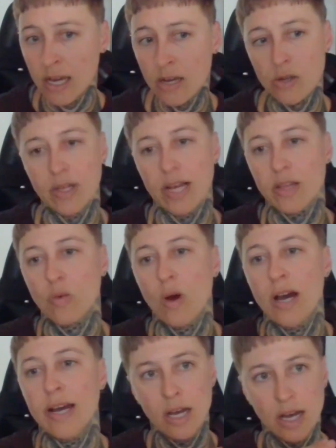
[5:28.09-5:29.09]
So that's
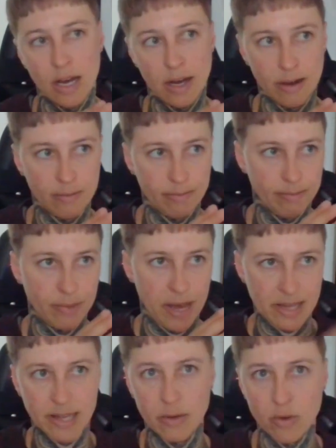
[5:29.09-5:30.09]
why,
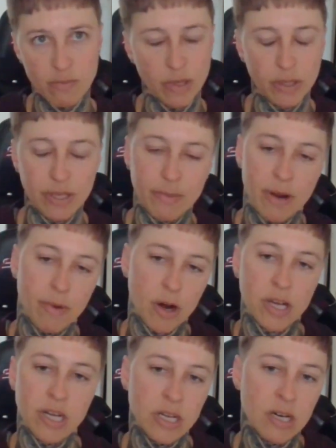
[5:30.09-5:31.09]
as I was building my
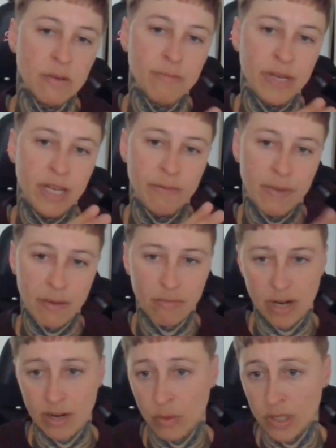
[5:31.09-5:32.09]
marketing company and my
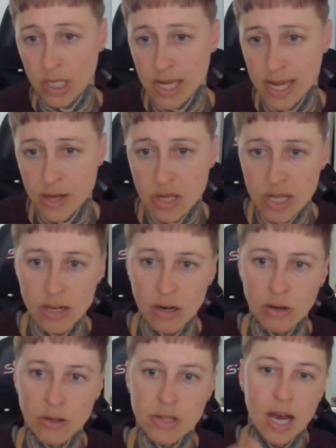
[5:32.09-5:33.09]
brand with the THC
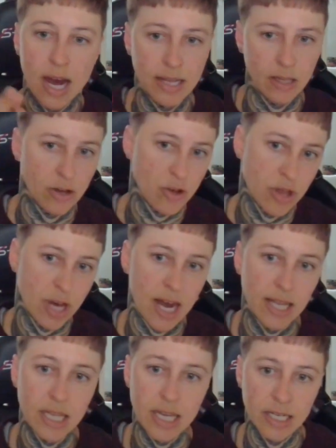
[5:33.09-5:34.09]
Girls, I launched the
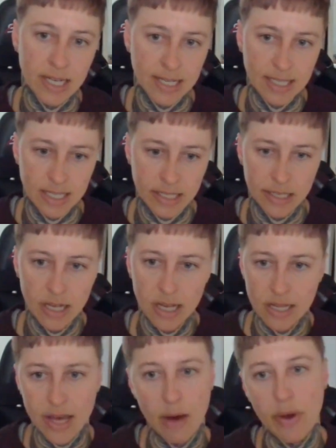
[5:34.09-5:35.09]
Highly Connected.
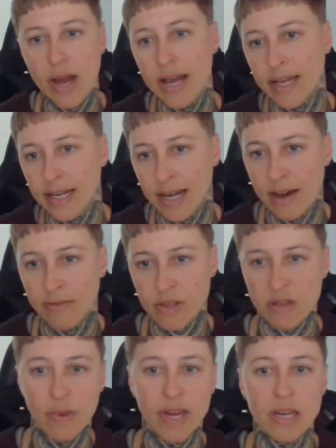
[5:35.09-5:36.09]
That way, I can have a
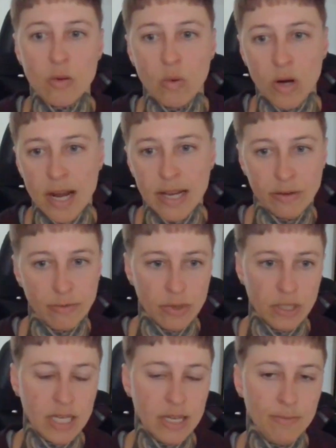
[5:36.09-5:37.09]
space where I can
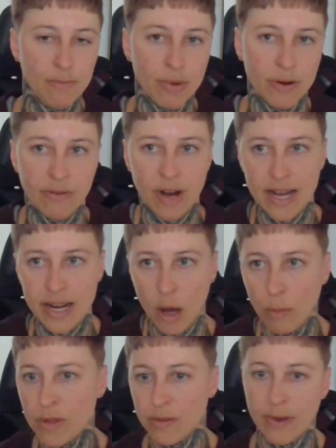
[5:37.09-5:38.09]
really provide
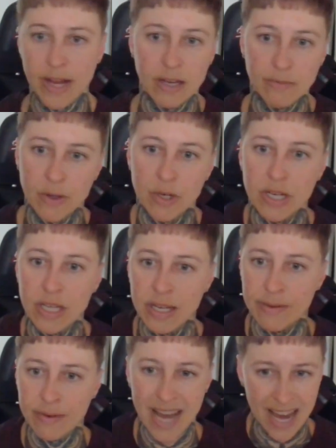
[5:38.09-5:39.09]
help to my community
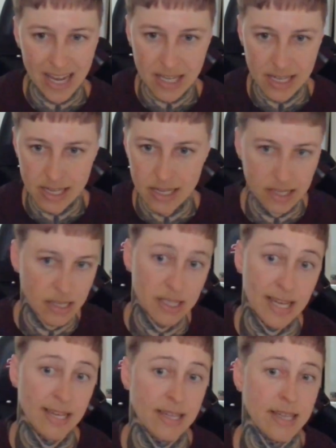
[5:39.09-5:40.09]
and access to the
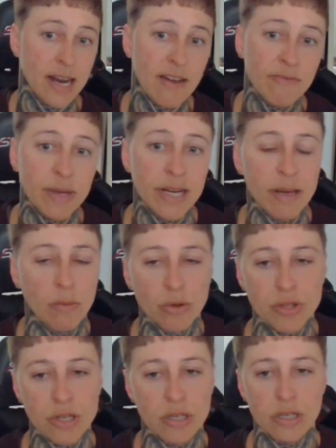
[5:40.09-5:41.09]
things that I've been able
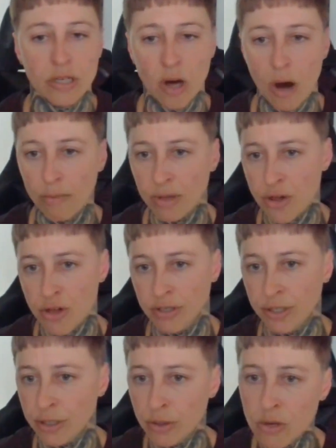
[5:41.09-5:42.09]
to accomplish and
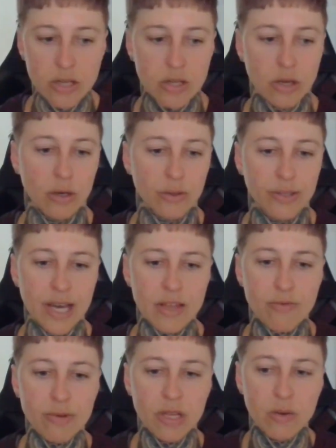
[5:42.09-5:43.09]
do. So
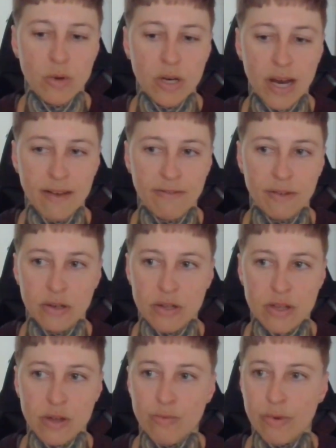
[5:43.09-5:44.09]
that's really what I feel is
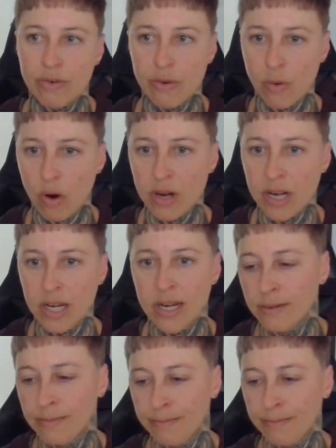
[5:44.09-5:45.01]
super rewarding.